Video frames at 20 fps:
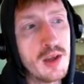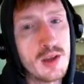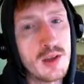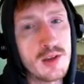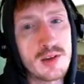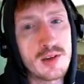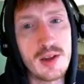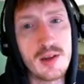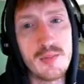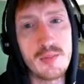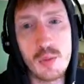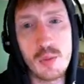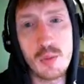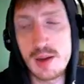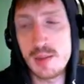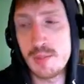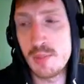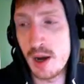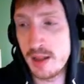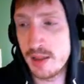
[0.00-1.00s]
saved
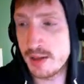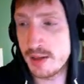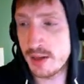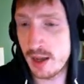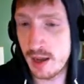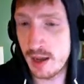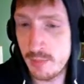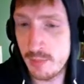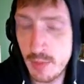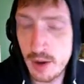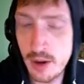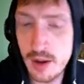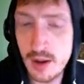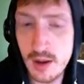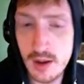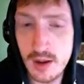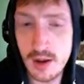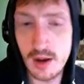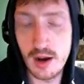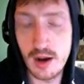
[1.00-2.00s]
away by the time
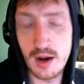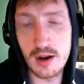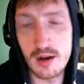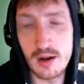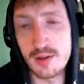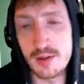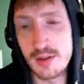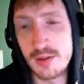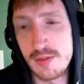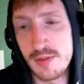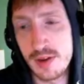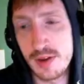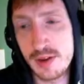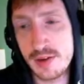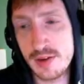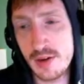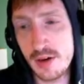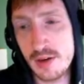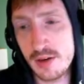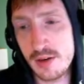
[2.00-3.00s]
the event
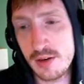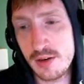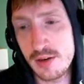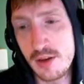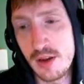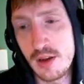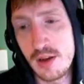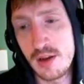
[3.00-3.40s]
starts.